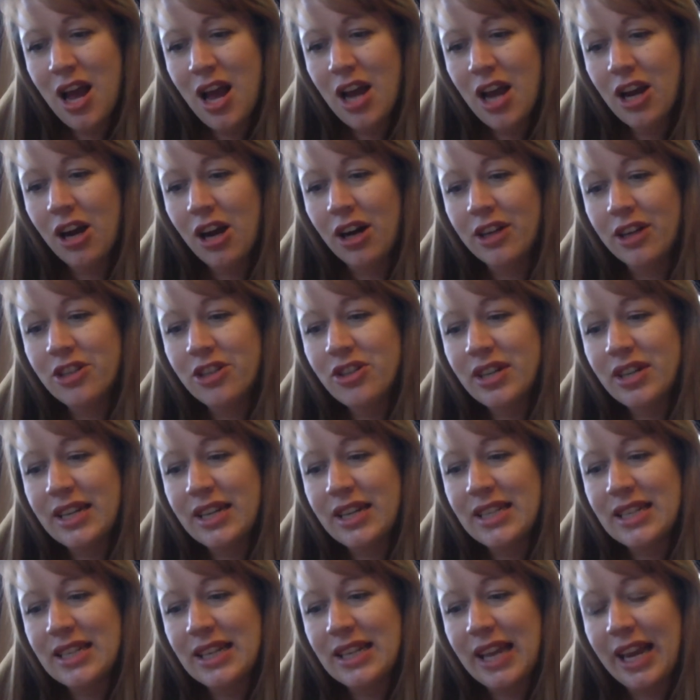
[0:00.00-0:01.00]

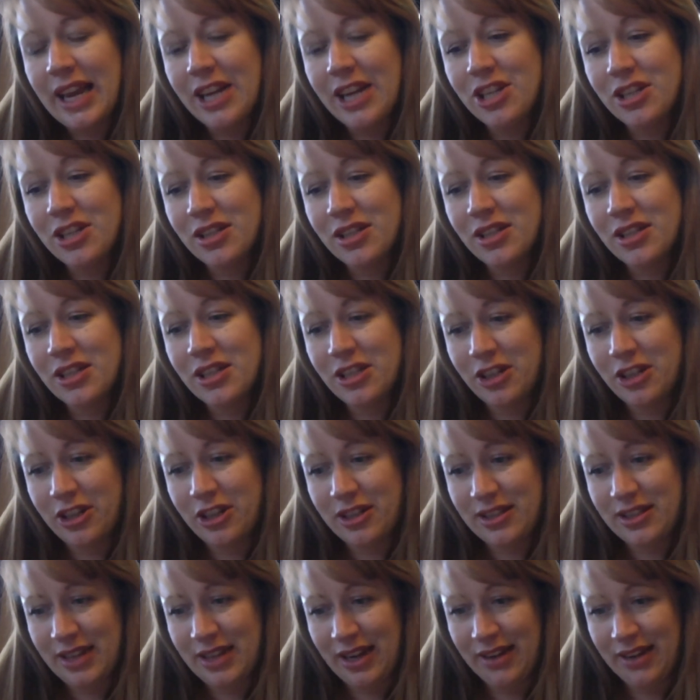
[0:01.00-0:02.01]
contraindication to
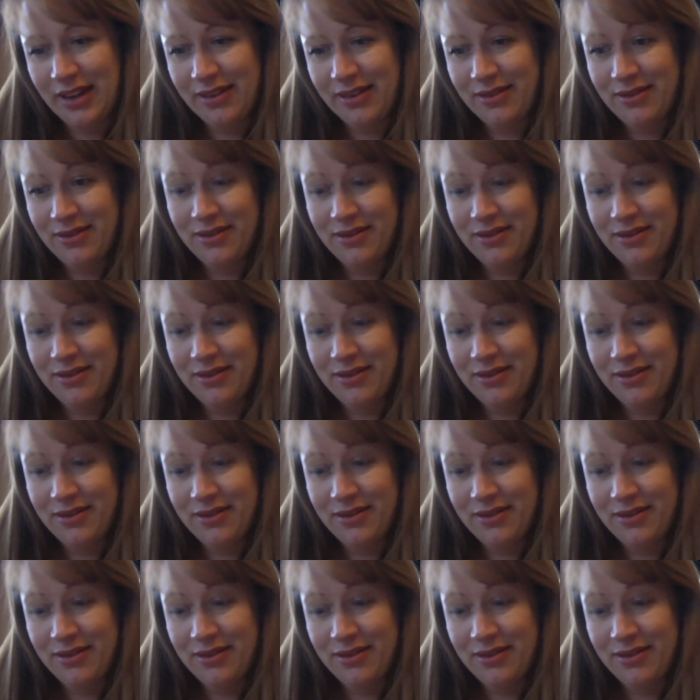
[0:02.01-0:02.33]
nursing,